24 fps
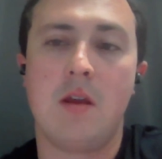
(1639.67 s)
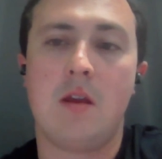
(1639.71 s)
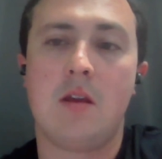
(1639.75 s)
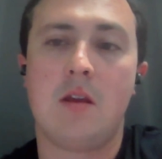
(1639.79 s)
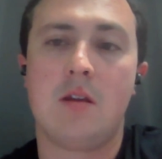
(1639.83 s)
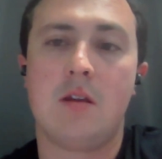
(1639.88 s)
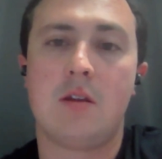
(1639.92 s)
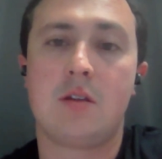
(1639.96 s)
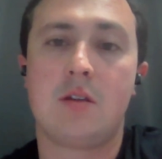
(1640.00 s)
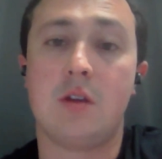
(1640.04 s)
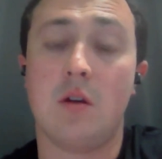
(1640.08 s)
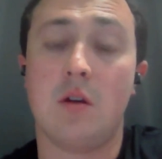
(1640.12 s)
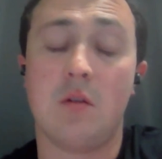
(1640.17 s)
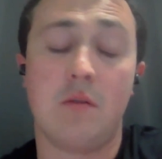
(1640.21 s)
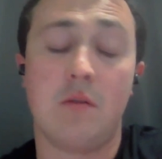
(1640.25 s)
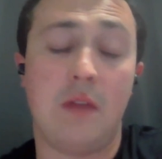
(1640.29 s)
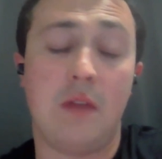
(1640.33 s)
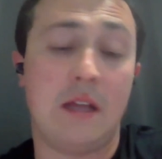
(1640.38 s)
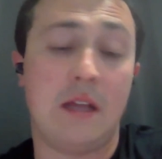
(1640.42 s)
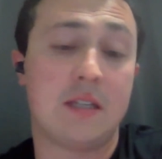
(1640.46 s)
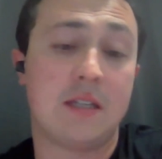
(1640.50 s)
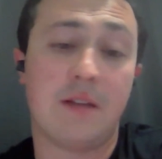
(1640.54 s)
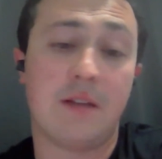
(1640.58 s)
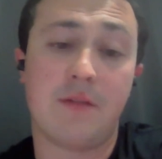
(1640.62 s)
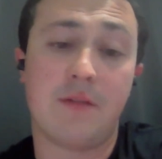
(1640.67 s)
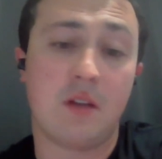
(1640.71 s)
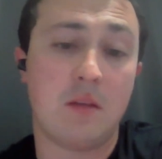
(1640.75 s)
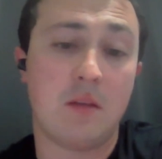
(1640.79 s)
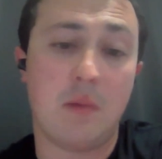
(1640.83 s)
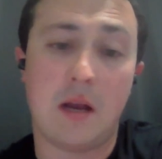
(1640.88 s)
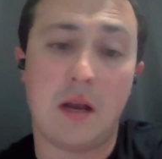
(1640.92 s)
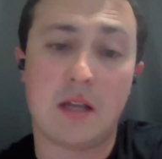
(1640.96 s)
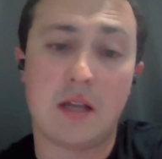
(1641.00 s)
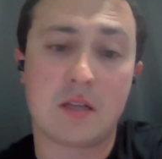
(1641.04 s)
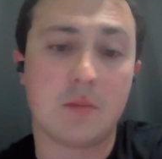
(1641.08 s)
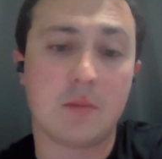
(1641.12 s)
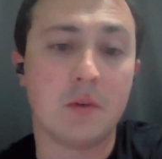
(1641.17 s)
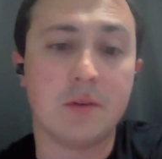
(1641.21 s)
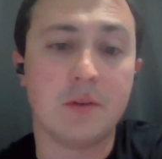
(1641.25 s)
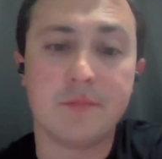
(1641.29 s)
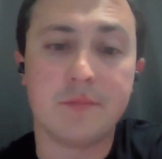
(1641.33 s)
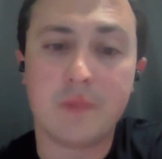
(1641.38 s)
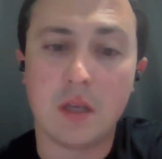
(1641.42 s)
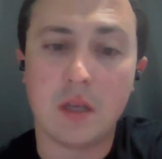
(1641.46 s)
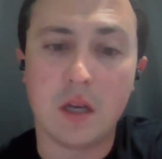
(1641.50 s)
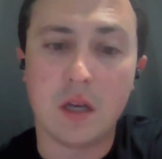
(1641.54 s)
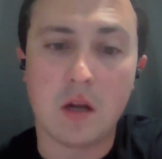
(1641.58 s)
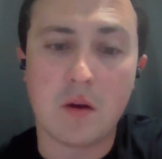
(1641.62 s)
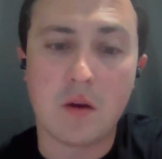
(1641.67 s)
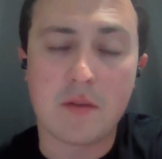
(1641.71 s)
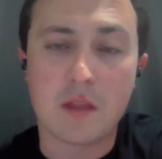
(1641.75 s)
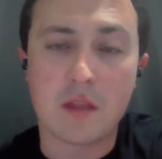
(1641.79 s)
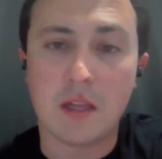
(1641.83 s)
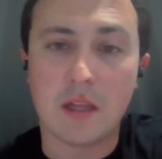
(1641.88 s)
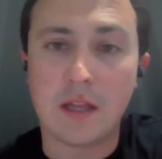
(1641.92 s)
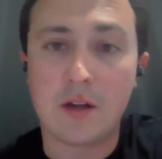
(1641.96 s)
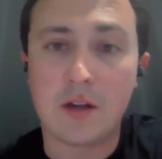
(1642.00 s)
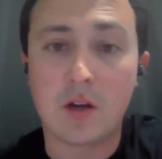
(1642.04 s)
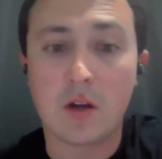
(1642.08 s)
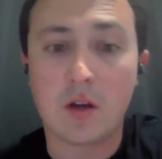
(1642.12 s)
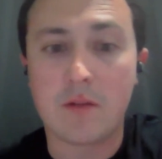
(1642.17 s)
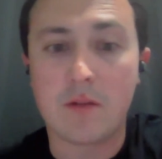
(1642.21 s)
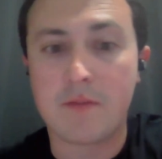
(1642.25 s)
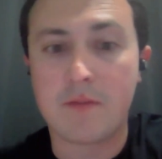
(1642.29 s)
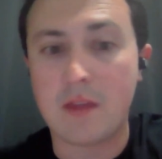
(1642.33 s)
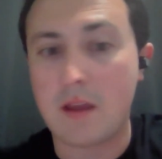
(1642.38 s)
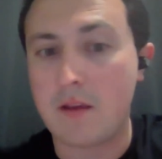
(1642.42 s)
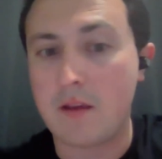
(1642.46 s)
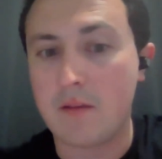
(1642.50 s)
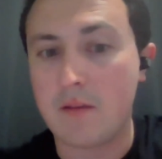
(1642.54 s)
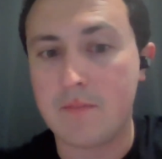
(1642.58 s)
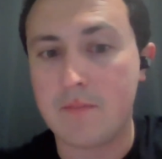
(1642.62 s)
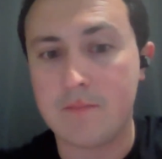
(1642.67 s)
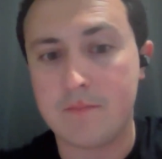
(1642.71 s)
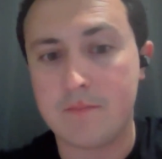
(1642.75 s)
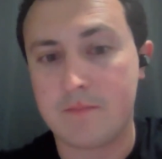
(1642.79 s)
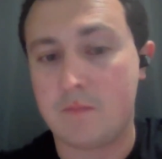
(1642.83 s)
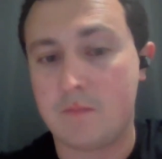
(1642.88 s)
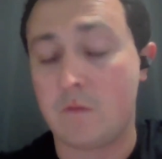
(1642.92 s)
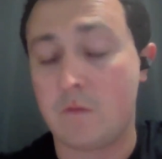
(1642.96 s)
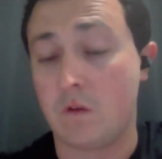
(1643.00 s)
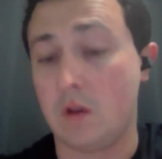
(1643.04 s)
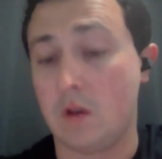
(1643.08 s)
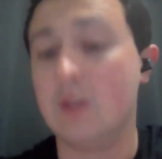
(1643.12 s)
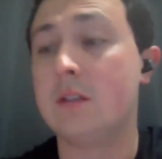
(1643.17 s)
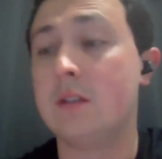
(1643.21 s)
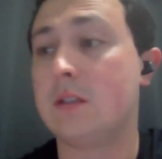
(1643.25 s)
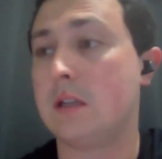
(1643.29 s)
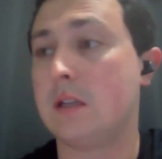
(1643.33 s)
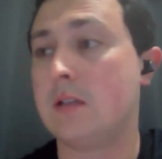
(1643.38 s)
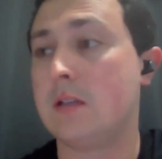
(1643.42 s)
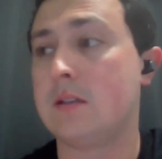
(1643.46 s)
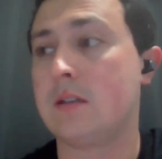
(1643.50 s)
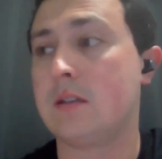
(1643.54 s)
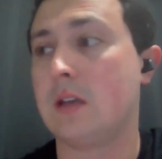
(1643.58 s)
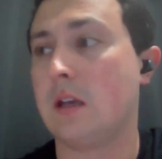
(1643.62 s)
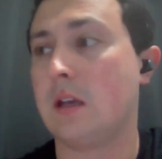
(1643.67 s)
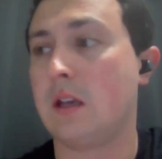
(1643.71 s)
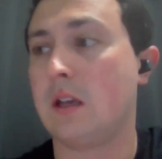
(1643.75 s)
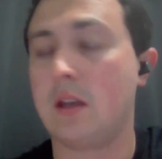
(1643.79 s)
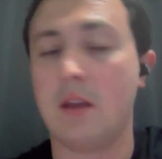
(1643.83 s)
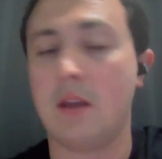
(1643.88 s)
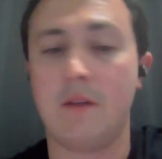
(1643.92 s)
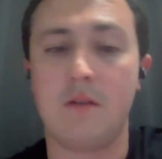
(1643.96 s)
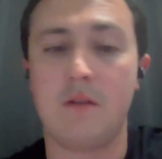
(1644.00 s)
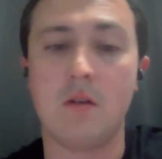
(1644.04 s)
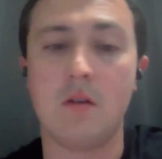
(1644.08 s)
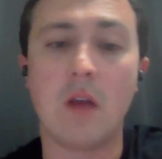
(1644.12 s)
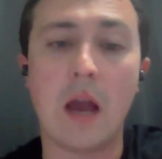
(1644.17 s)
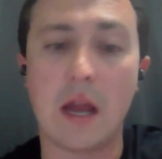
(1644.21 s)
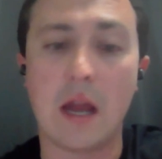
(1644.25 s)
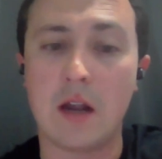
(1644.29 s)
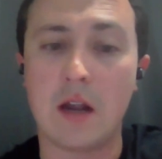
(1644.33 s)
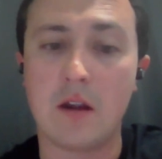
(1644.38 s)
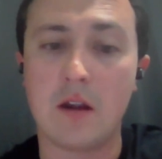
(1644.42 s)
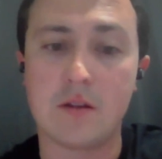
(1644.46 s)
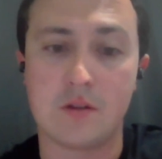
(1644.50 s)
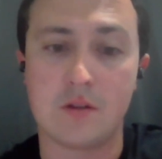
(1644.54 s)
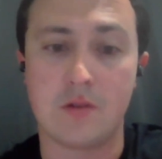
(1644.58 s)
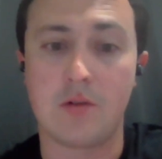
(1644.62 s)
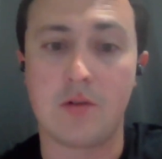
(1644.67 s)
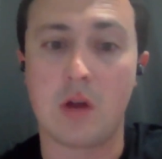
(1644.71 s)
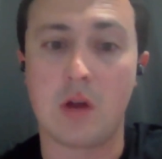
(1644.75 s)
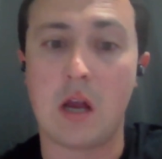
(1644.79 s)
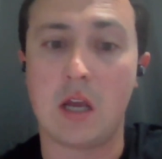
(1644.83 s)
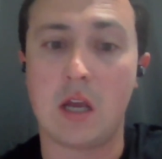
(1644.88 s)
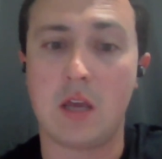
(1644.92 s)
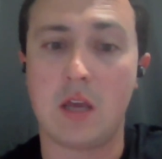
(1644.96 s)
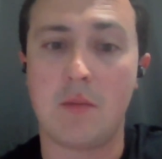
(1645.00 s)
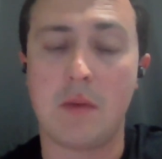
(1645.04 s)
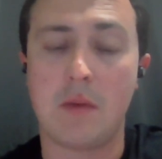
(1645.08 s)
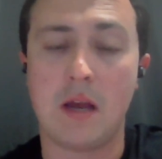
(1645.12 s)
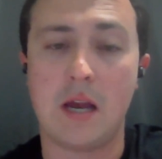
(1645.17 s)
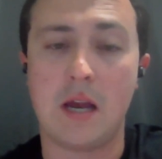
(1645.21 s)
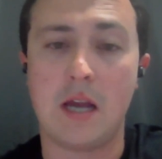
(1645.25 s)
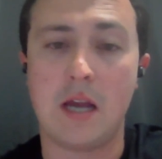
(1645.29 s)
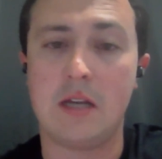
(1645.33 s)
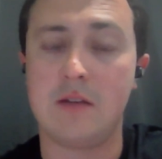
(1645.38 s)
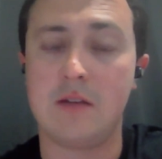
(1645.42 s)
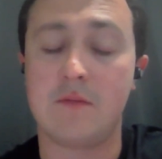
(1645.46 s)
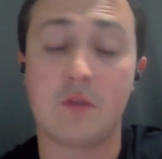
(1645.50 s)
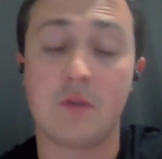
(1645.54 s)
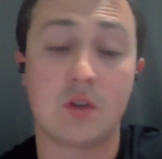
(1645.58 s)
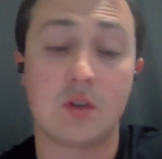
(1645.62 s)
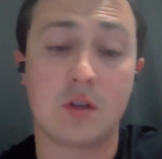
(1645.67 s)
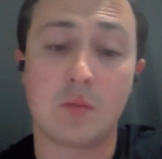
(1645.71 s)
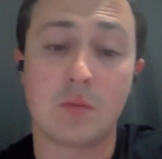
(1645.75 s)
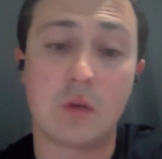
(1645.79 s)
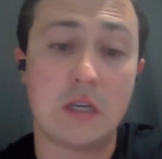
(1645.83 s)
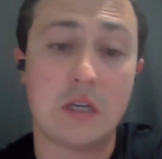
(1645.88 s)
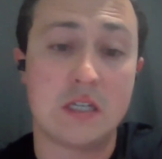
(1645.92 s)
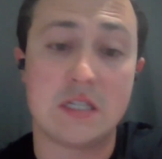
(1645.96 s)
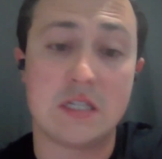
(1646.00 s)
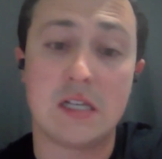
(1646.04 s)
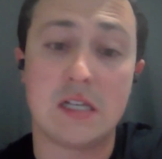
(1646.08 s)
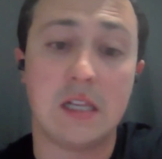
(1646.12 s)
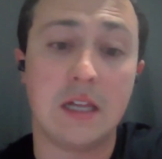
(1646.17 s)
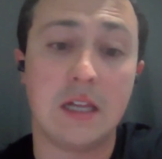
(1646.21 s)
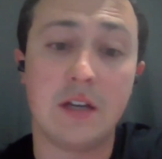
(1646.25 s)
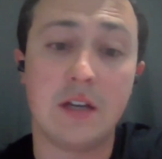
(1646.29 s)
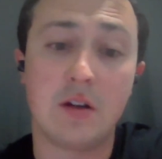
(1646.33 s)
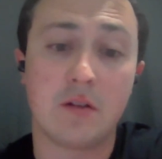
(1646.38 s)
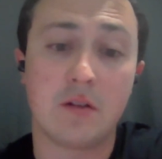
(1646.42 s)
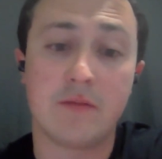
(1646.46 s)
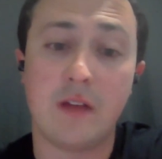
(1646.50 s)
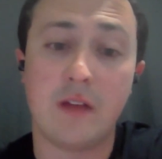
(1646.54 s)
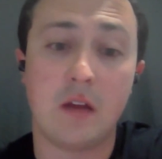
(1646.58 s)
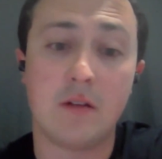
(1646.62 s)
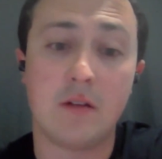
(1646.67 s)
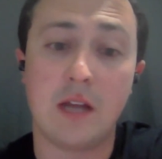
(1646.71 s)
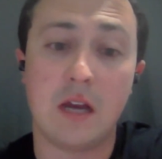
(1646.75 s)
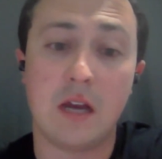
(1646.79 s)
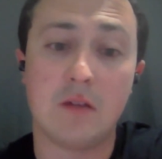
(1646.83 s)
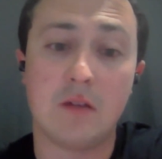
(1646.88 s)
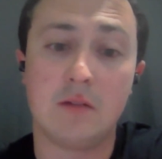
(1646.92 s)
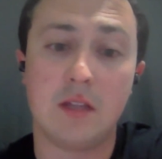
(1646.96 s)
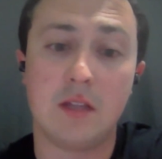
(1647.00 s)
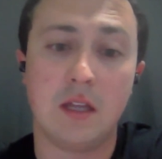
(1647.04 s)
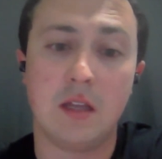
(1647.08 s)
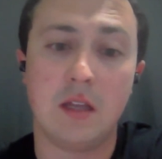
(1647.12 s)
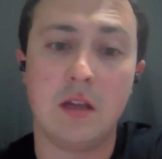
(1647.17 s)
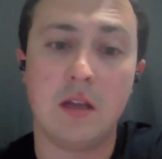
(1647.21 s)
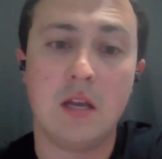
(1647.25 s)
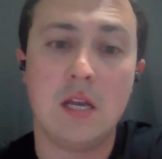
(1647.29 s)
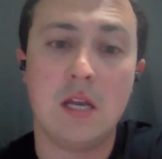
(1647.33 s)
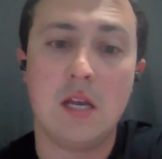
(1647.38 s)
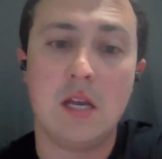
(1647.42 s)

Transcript: So that's definitely possible, and the lender, if they, for instance, like if you got it as owner occupied and for some reason the lender found out that,